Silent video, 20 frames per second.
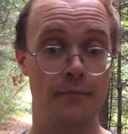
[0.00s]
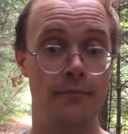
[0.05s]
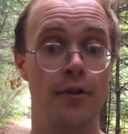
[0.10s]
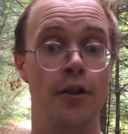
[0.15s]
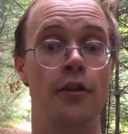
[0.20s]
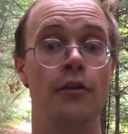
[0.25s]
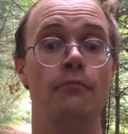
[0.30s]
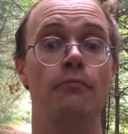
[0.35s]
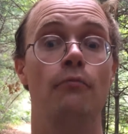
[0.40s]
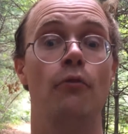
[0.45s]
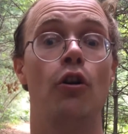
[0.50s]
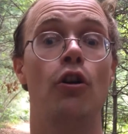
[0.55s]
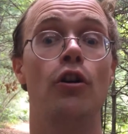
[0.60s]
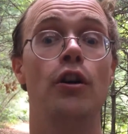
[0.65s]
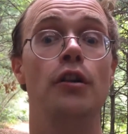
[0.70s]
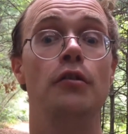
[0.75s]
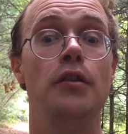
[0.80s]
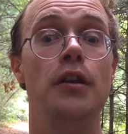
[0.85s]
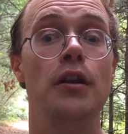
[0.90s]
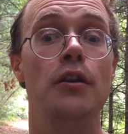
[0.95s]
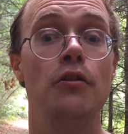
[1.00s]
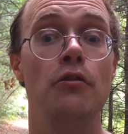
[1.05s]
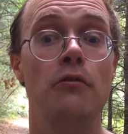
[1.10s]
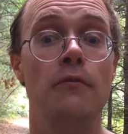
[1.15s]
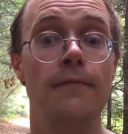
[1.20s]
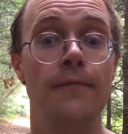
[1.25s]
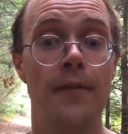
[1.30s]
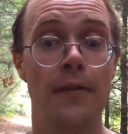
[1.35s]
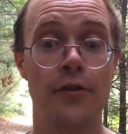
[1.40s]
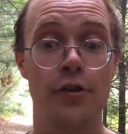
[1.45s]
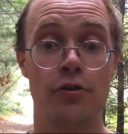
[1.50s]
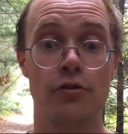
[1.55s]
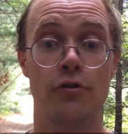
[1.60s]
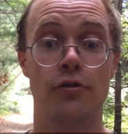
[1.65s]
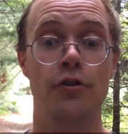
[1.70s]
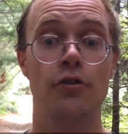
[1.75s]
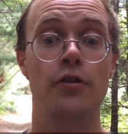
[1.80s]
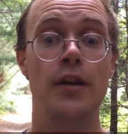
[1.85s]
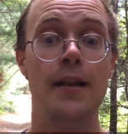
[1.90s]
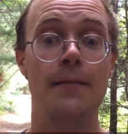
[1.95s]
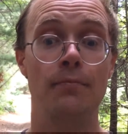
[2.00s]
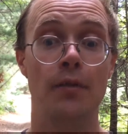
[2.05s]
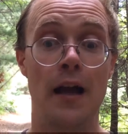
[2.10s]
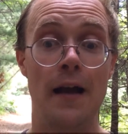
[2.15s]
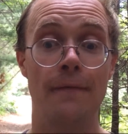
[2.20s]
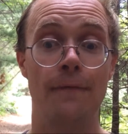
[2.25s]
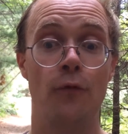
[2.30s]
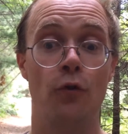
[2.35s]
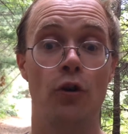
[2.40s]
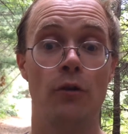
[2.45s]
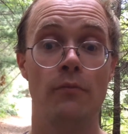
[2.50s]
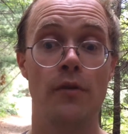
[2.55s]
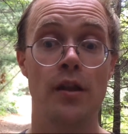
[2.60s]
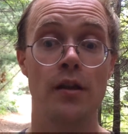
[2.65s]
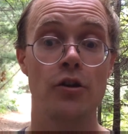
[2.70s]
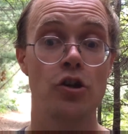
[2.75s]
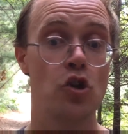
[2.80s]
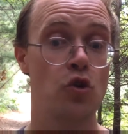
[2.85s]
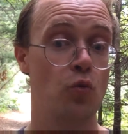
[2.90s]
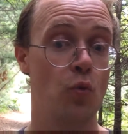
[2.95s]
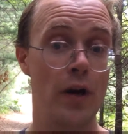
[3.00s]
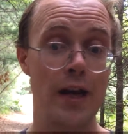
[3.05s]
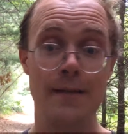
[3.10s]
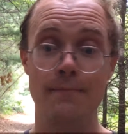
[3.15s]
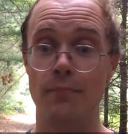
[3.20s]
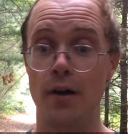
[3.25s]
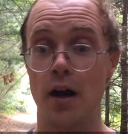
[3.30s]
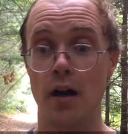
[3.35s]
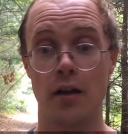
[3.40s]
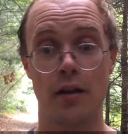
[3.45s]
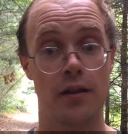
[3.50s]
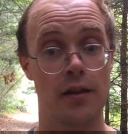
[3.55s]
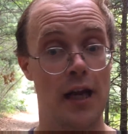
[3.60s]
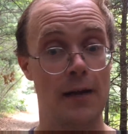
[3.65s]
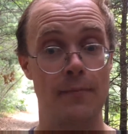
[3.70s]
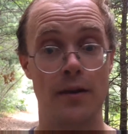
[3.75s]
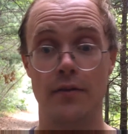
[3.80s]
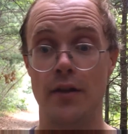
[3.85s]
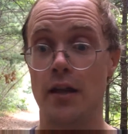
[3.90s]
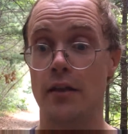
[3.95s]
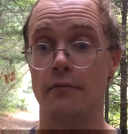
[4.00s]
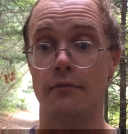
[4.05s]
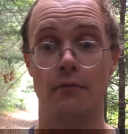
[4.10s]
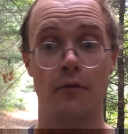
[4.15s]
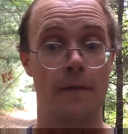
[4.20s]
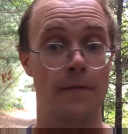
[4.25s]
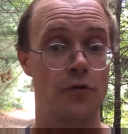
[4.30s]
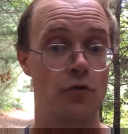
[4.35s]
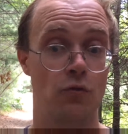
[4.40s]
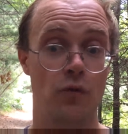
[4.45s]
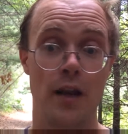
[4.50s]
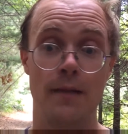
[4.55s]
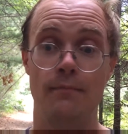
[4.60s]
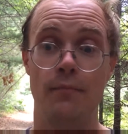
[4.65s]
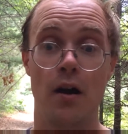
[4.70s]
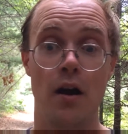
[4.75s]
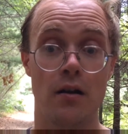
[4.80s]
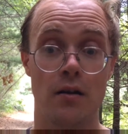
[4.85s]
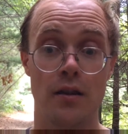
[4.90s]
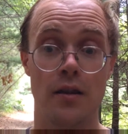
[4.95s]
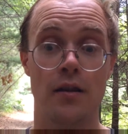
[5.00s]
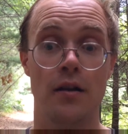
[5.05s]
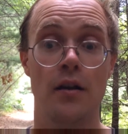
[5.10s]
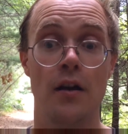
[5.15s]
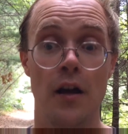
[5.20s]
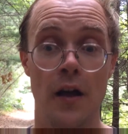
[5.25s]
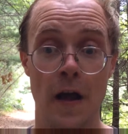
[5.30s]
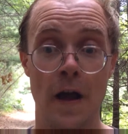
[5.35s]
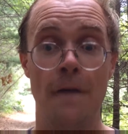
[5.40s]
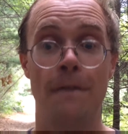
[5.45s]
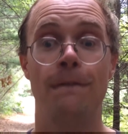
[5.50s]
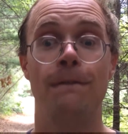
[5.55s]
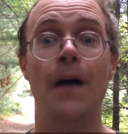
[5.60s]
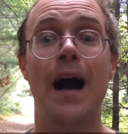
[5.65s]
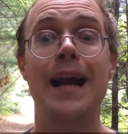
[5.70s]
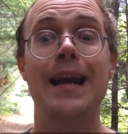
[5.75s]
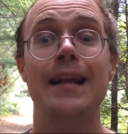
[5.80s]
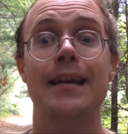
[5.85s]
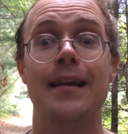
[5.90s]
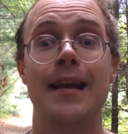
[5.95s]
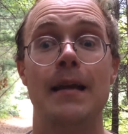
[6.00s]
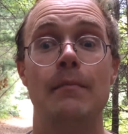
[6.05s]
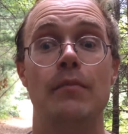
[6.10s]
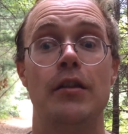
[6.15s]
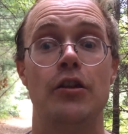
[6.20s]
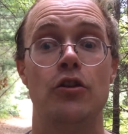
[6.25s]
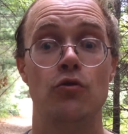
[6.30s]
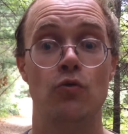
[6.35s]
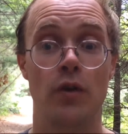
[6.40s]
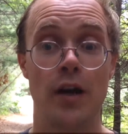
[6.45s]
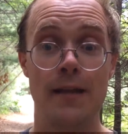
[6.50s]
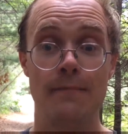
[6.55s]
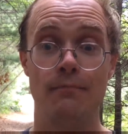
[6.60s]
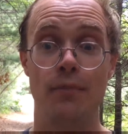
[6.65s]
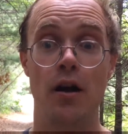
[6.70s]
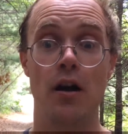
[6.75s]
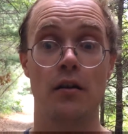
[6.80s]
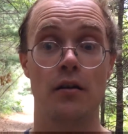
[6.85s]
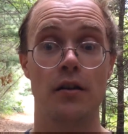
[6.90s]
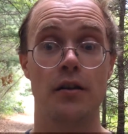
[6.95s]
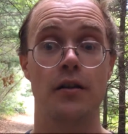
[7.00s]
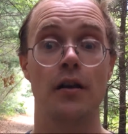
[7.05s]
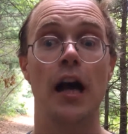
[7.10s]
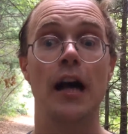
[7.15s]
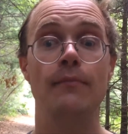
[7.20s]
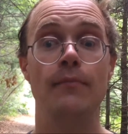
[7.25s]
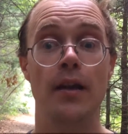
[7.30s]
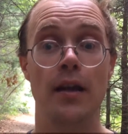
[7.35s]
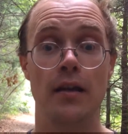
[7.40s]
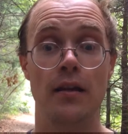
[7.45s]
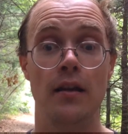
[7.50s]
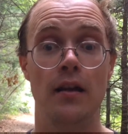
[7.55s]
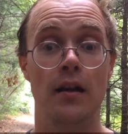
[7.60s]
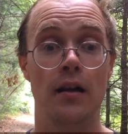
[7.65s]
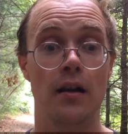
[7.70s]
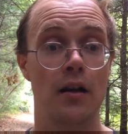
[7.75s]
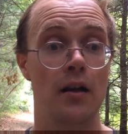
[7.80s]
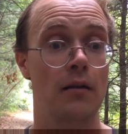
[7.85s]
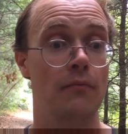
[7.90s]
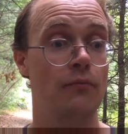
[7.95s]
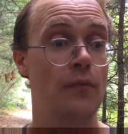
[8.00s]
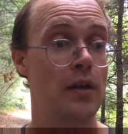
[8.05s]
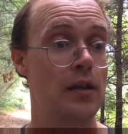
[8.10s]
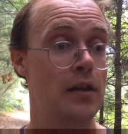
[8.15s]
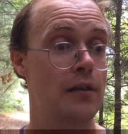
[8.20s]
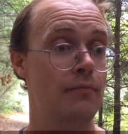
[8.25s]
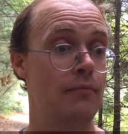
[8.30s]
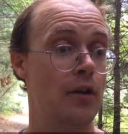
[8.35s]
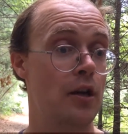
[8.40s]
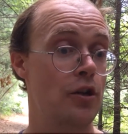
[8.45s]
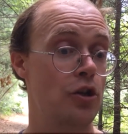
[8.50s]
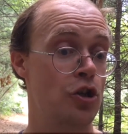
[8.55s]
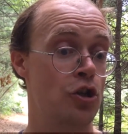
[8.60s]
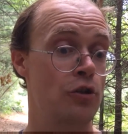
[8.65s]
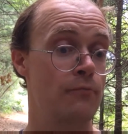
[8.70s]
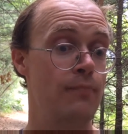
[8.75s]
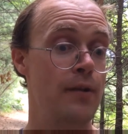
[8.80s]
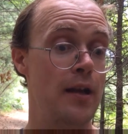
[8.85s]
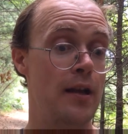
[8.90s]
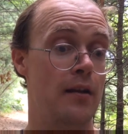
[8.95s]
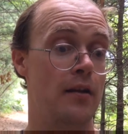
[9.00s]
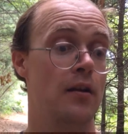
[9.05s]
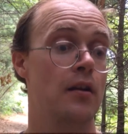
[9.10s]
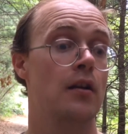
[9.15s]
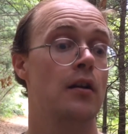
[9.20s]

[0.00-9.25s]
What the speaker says: Super Mario U, the 2D platforms, $20. I mean, these are worth $20. Fighting games, $20. I mean, this is what it should be.